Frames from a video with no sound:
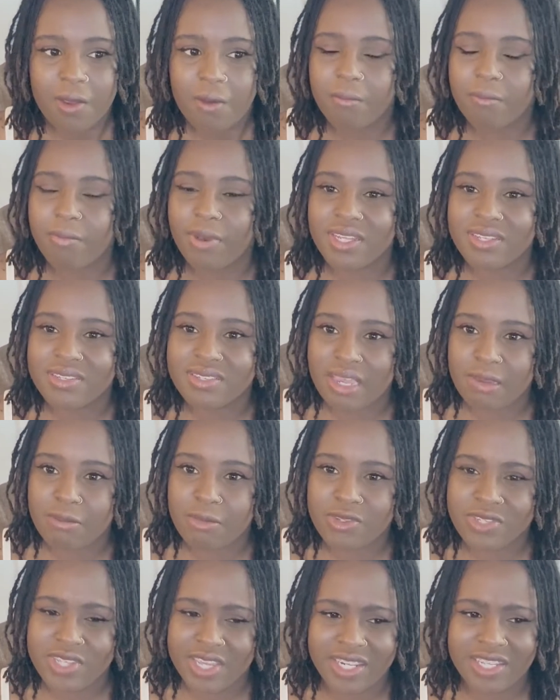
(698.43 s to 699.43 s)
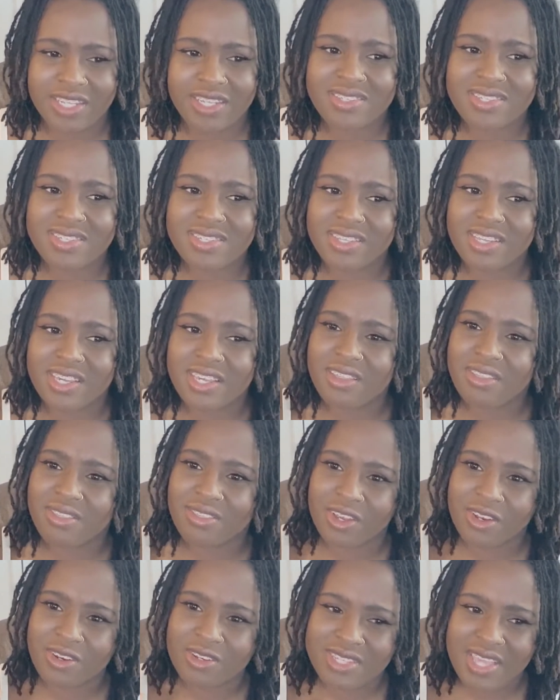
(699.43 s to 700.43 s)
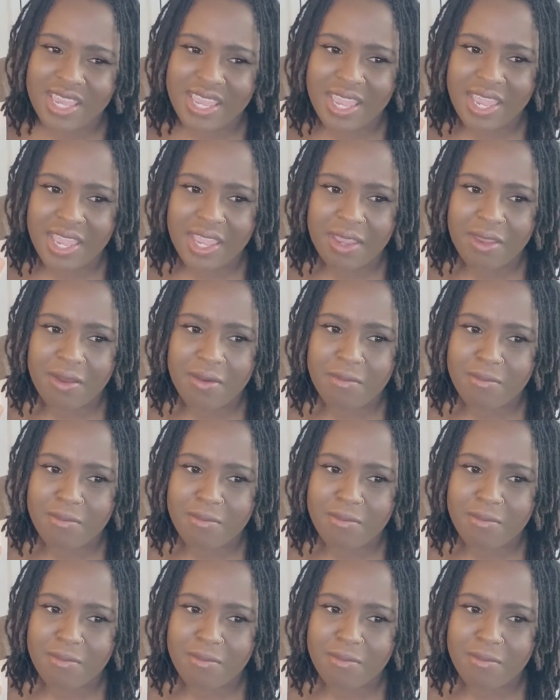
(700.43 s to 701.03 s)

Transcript: but simultaneously there's a